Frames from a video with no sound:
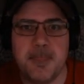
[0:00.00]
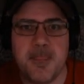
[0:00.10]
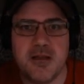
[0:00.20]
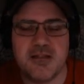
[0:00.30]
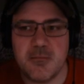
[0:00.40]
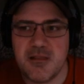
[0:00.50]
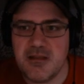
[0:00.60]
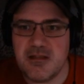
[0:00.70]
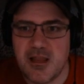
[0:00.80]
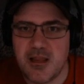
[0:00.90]
Some of
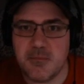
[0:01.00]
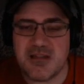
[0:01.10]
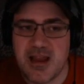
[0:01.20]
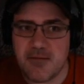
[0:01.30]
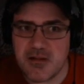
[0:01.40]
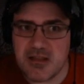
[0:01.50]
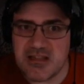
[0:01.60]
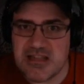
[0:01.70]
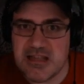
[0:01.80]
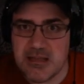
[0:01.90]
these games, everything
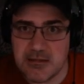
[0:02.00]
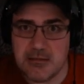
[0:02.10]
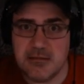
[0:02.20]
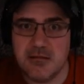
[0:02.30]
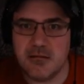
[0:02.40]
is hidden.